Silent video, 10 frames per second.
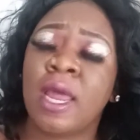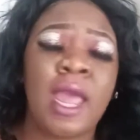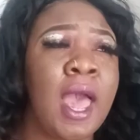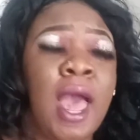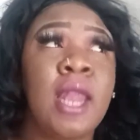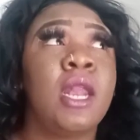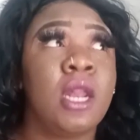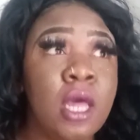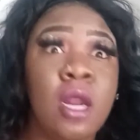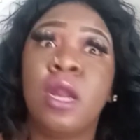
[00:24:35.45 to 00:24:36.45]
Like, I
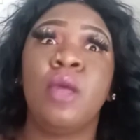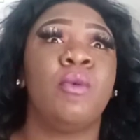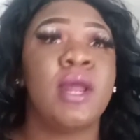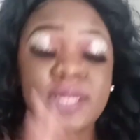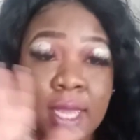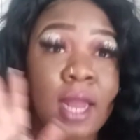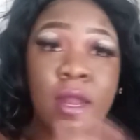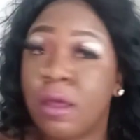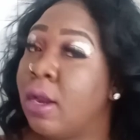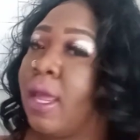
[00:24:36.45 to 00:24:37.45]
literally, when I say I
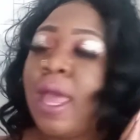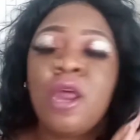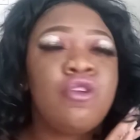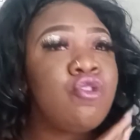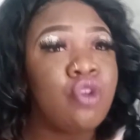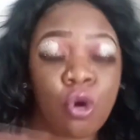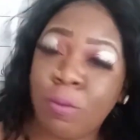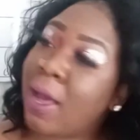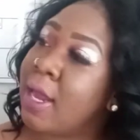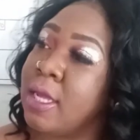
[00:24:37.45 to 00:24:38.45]
literally had
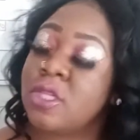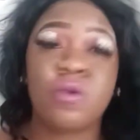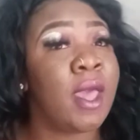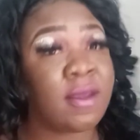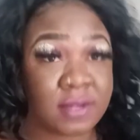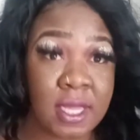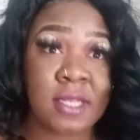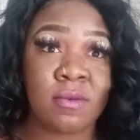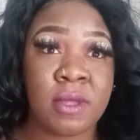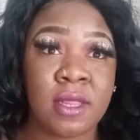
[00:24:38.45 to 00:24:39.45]
nobody to have
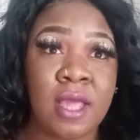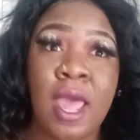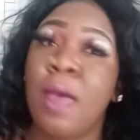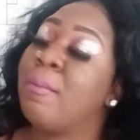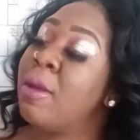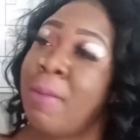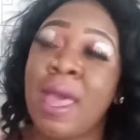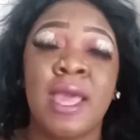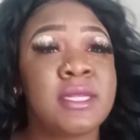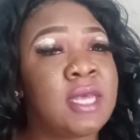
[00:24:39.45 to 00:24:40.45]
sex with, but
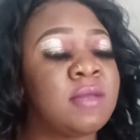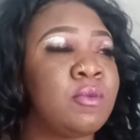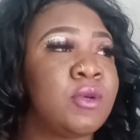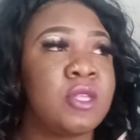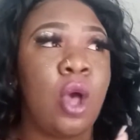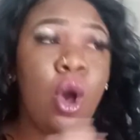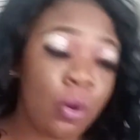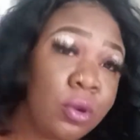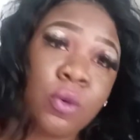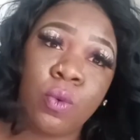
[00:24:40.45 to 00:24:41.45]
my ex-husband was the
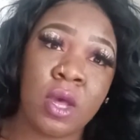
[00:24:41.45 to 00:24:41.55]
only